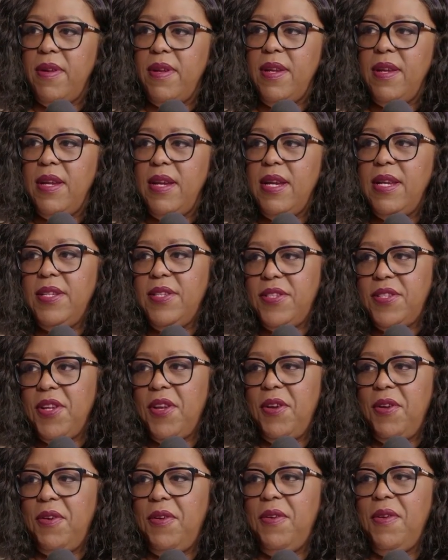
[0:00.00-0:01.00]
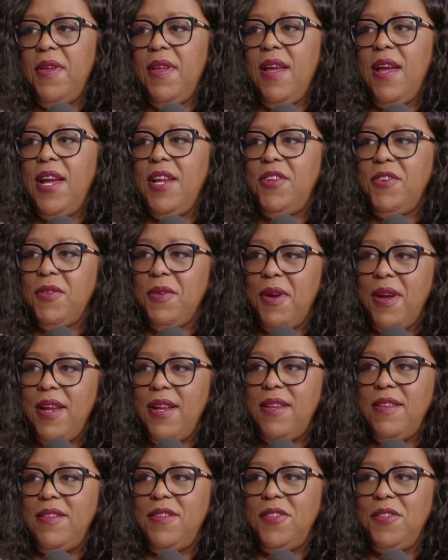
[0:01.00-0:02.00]
And so I
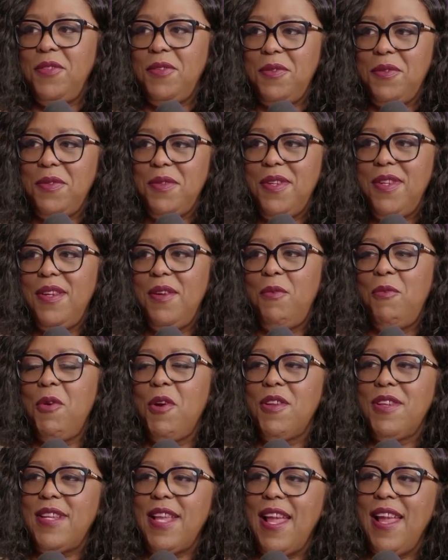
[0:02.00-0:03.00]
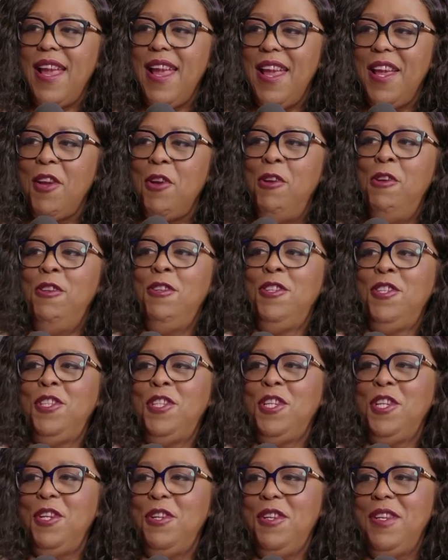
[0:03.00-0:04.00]
try to work that angle
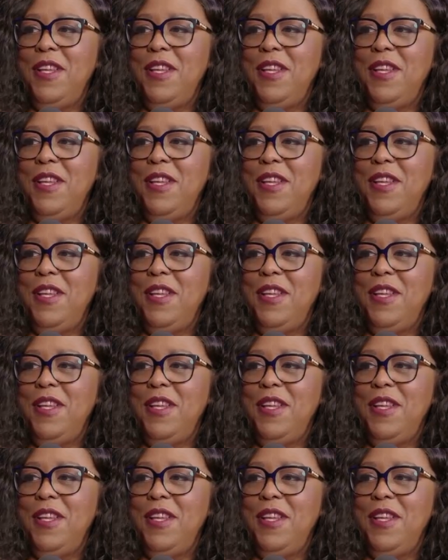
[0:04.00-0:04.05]
too.